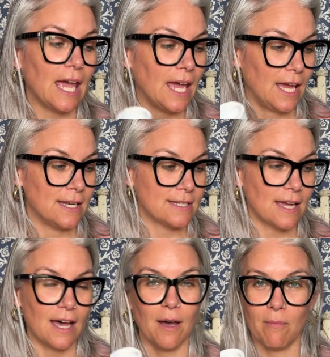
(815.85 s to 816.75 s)
and
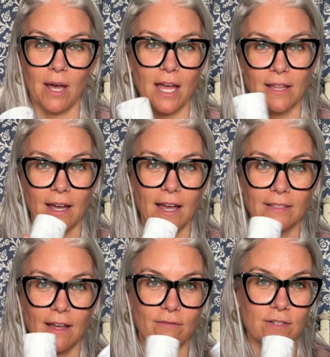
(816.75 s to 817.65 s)
I
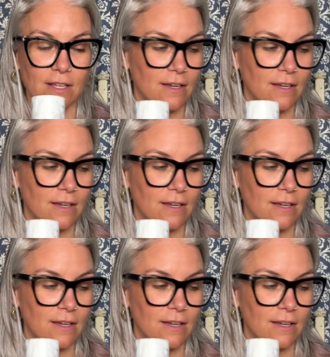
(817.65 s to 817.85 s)
loved